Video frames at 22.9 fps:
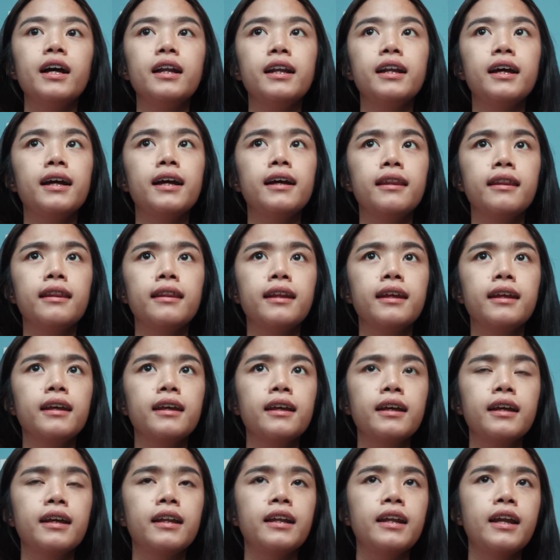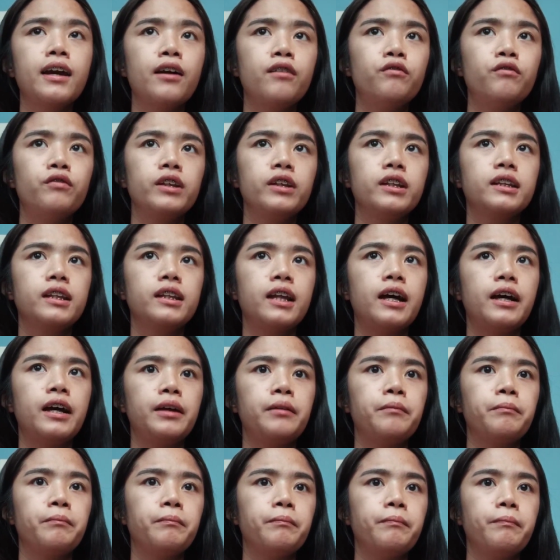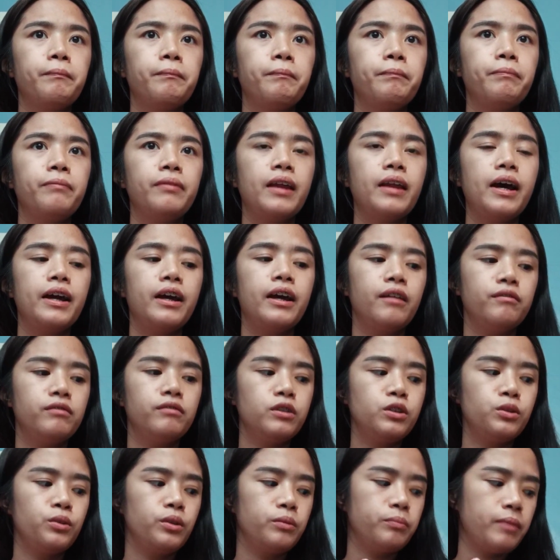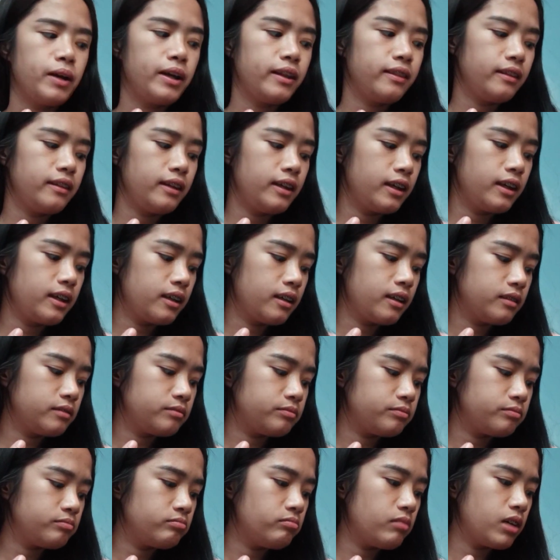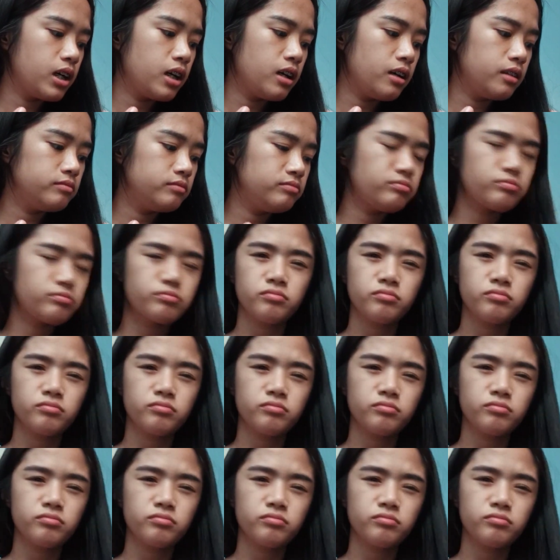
And I think in every time na I have to sweep, I think mga